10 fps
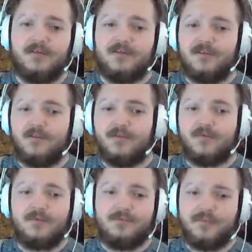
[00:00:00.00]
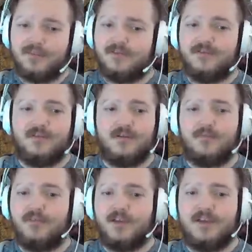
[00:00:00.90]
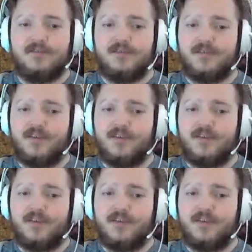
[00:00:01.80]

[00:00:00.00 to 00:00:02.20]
So basically you're going to play it just